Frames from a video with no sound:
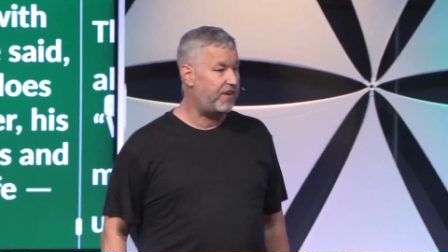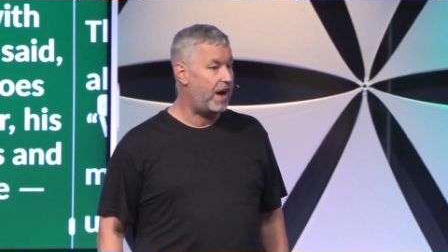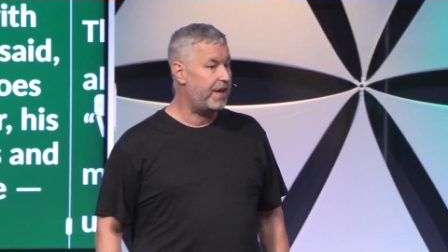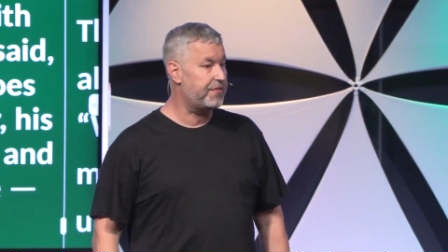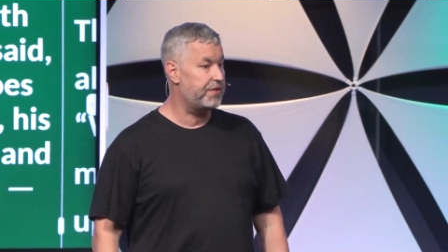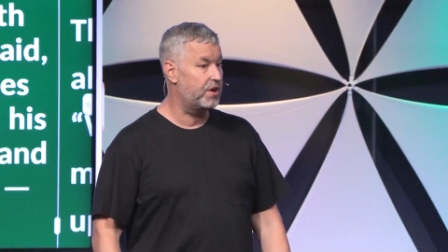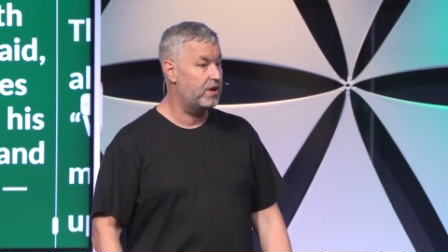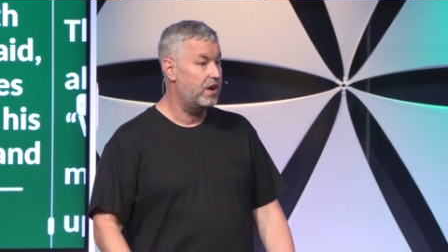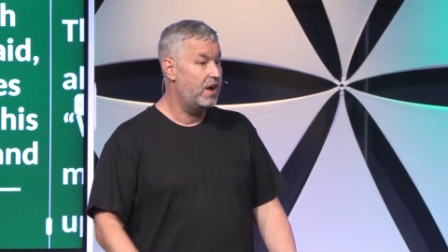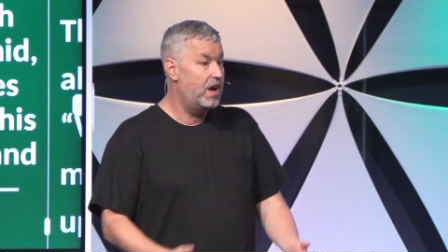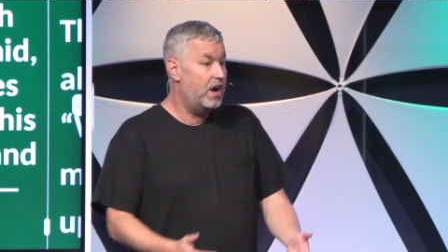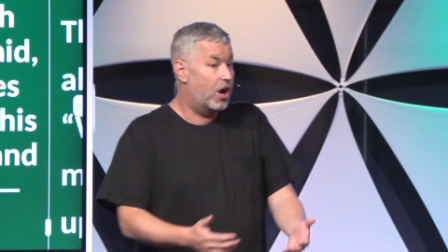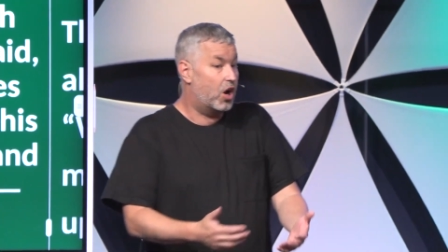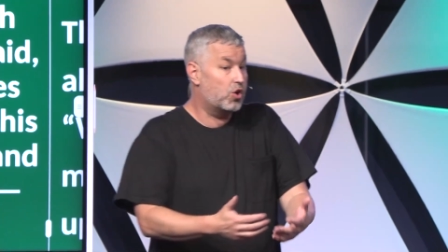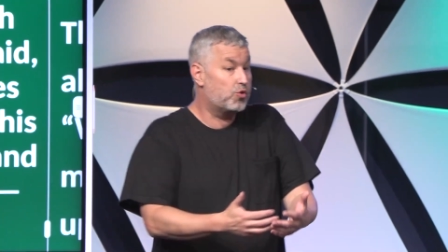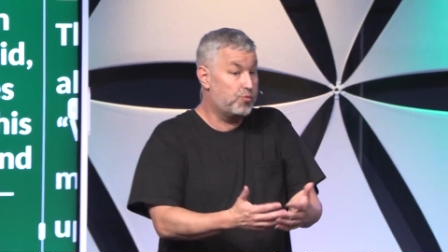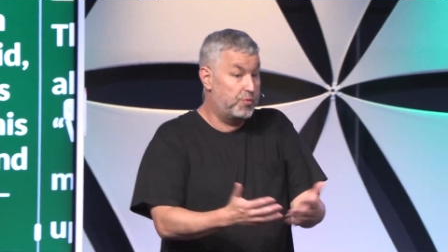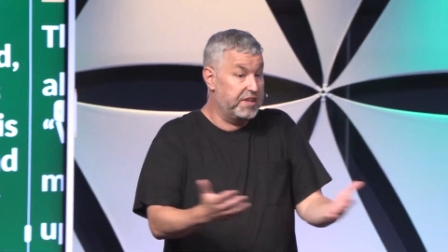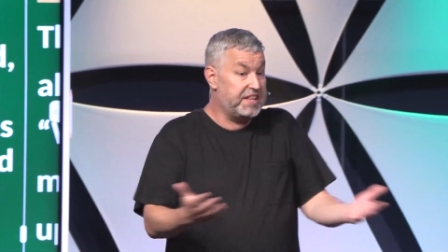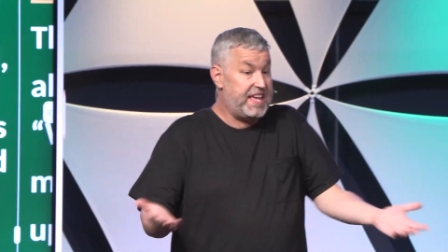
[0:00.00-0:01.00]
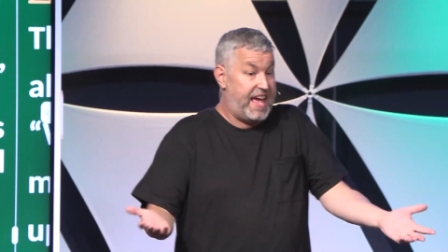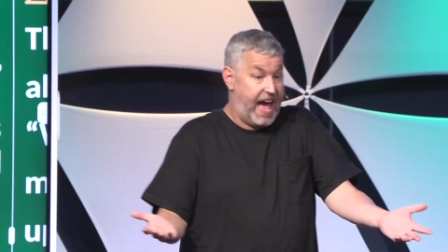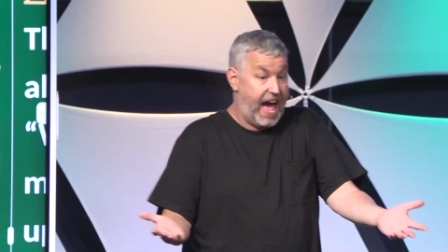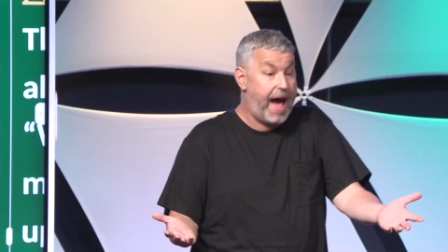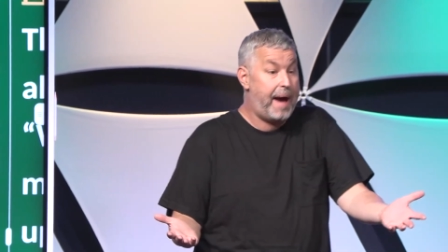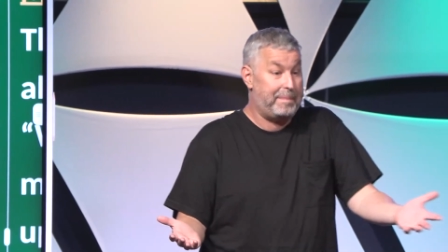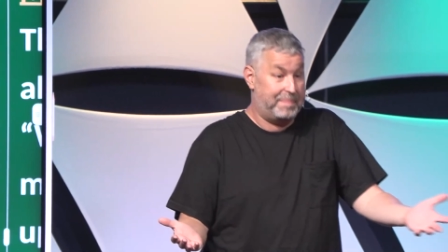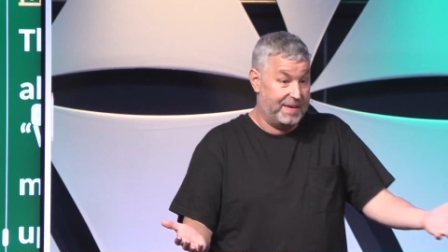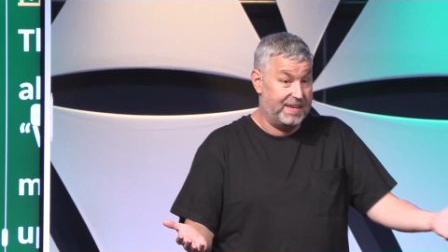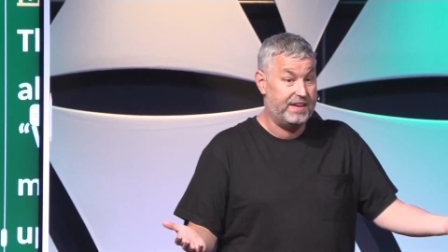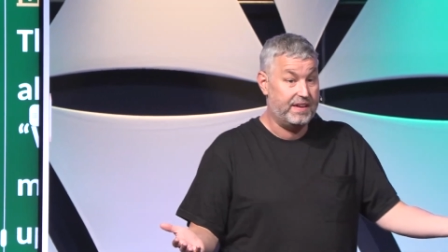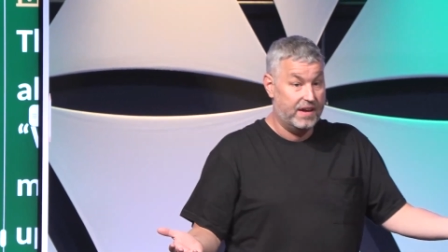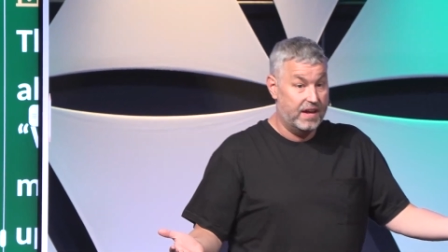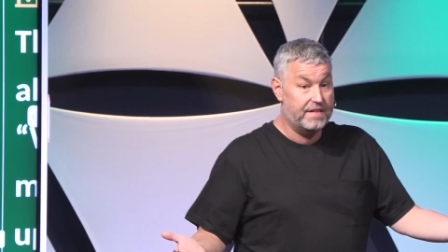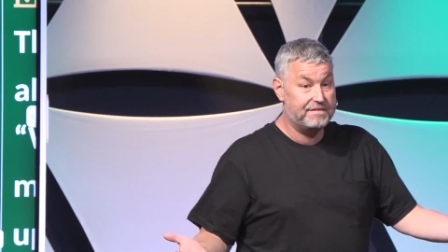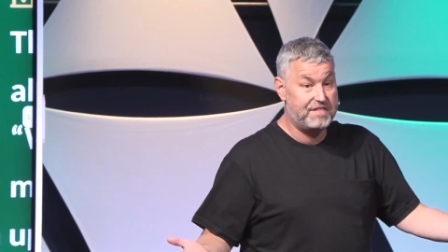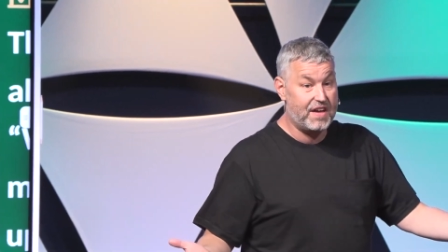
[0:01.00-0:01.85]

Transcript: father are really happy